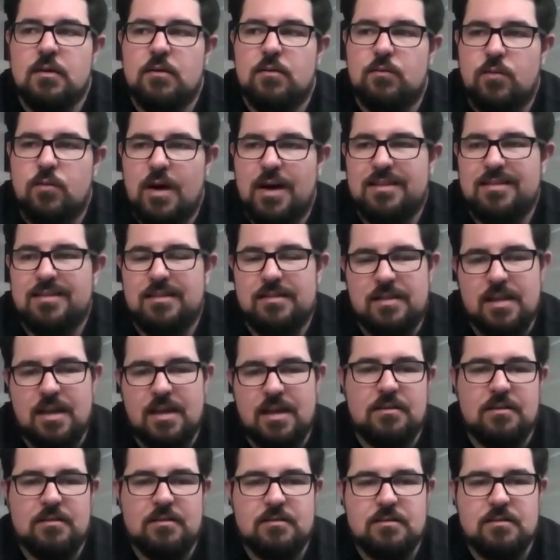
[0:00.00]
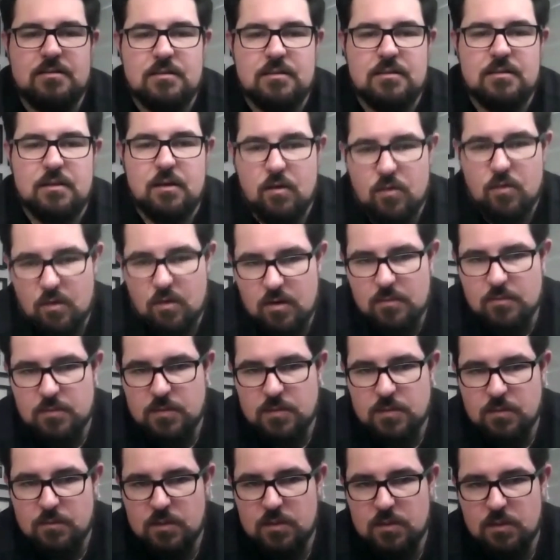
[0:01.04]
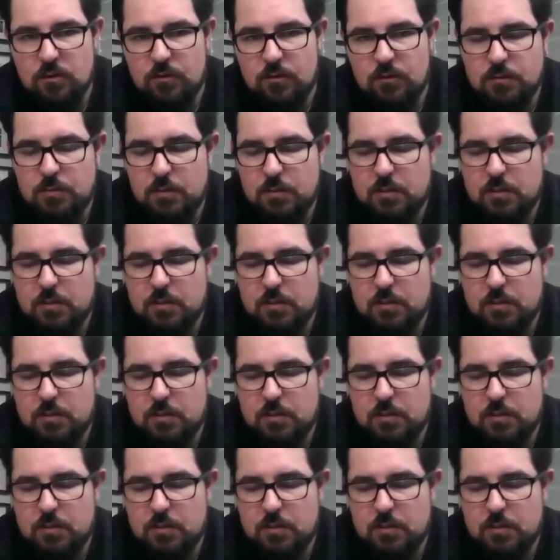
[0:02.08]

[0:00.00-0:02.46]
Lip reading: rather than the crimes themselves.